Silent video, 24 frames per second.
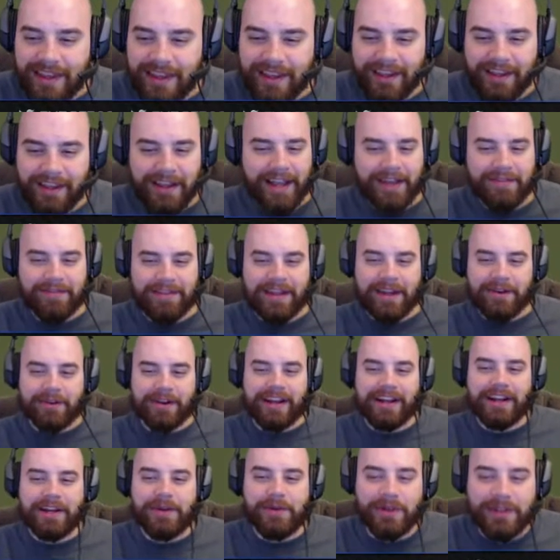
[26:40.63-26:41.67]
If that were
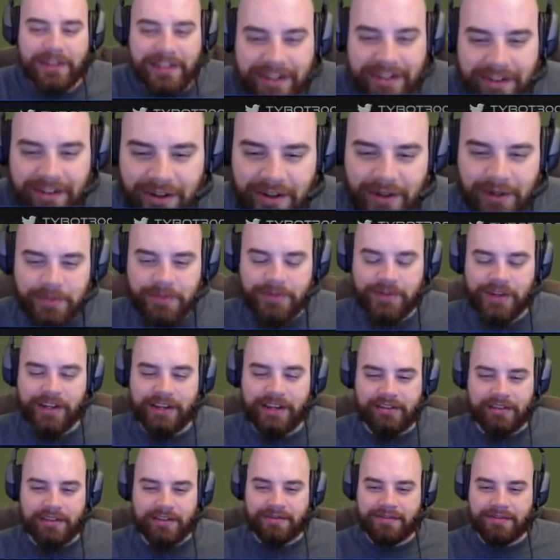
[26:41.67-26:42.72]
anywhere near our
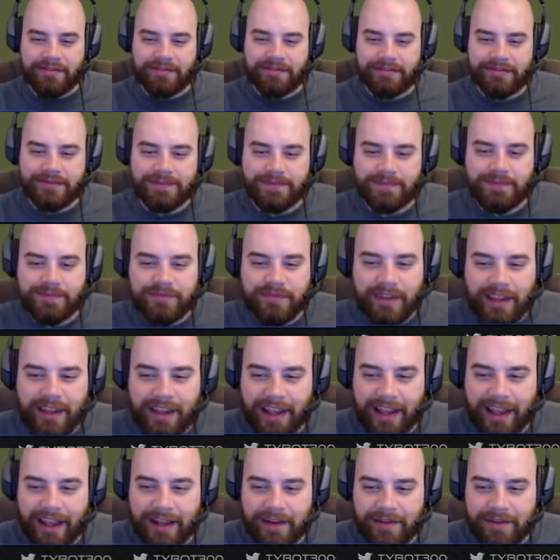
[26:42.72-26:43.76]
objective.
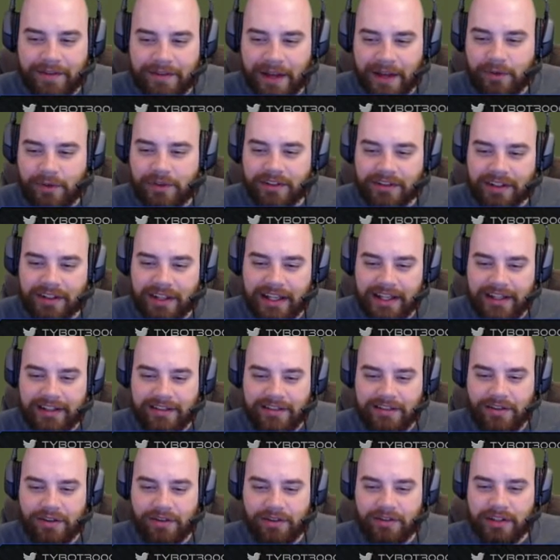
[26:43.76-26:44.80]
And if that wouldn't, like,
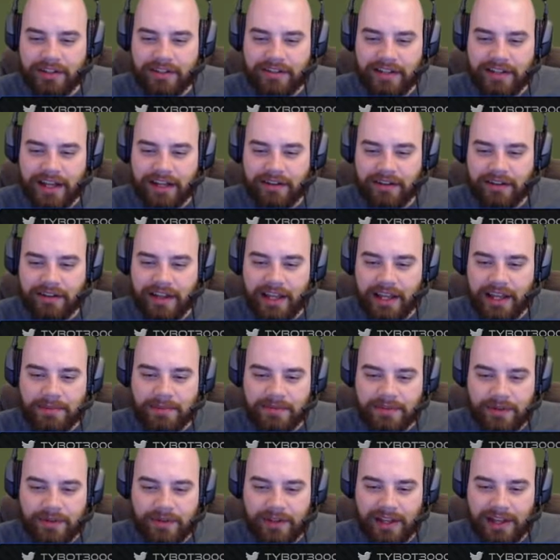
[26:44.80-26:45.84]
totally tank the game.
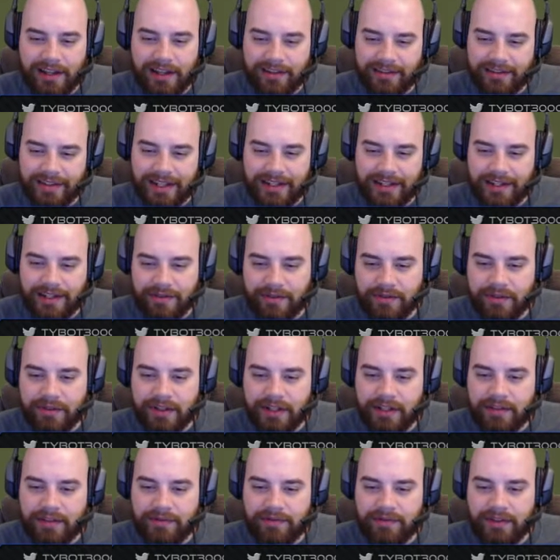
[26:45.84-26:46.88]
So we got
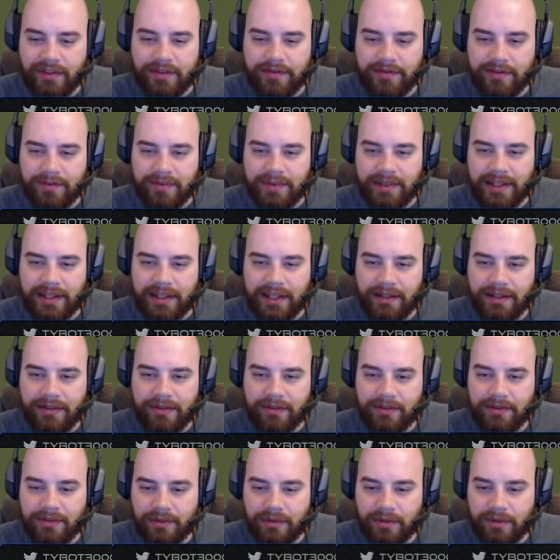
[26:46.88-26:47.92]
990 funds from that.
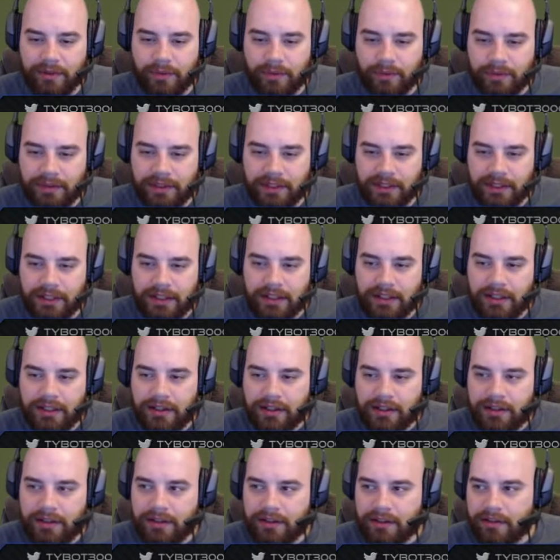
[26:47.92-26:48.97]

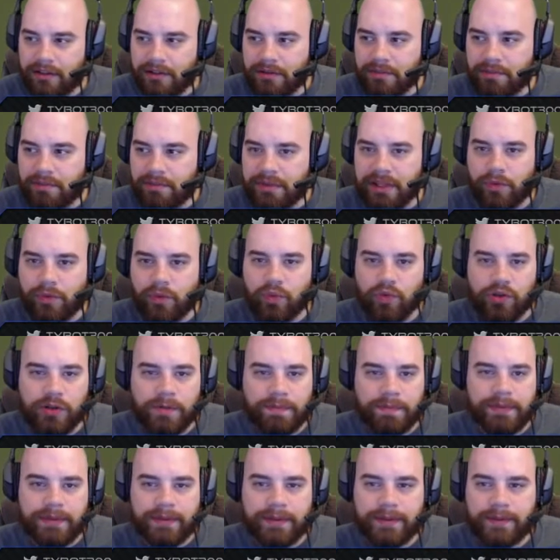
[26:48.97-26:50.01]
No big
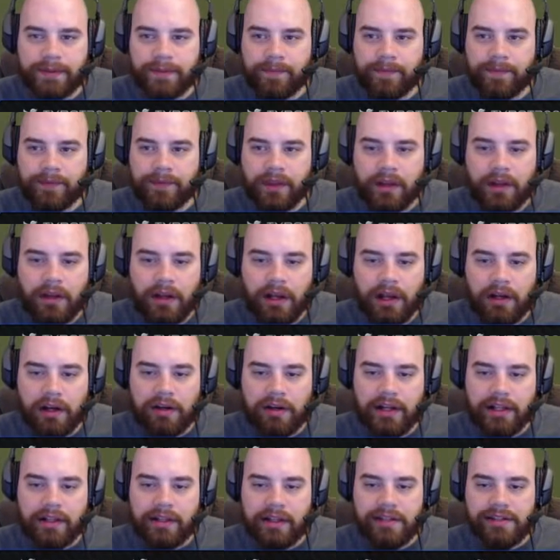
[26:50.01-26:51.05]
whoop.
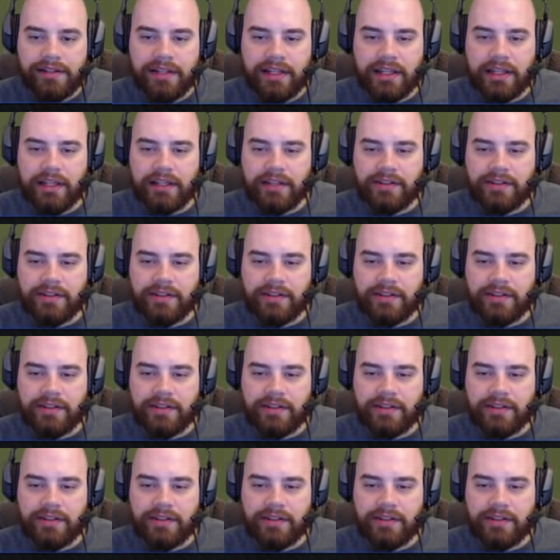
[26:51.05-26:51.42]
Alright, let's get into